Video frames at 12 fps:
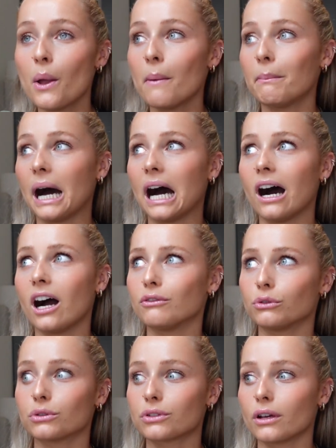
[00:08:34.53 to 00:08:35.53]
but I've
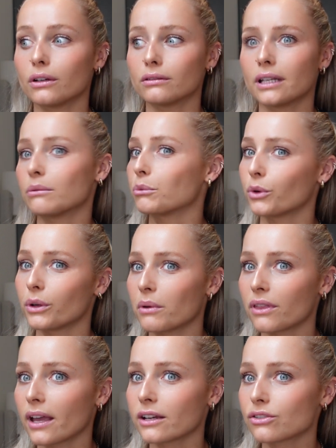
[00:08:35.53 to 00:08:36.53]
also then worn it
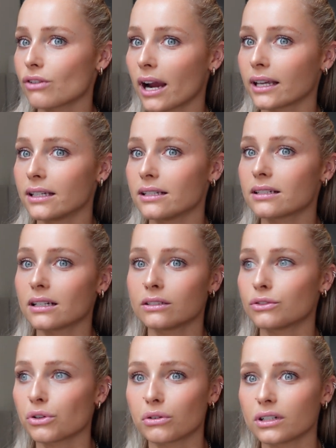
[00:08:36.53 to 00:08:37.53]
with like trackies
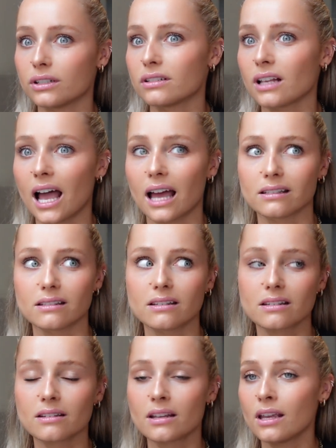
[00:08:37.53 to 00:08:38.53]
and joggers
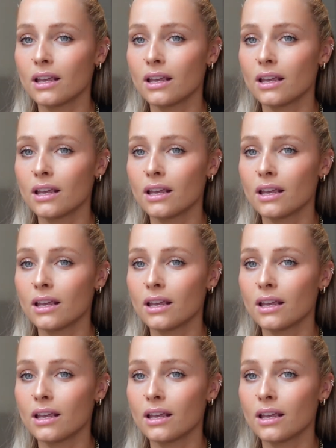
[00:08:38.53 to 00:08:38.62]
and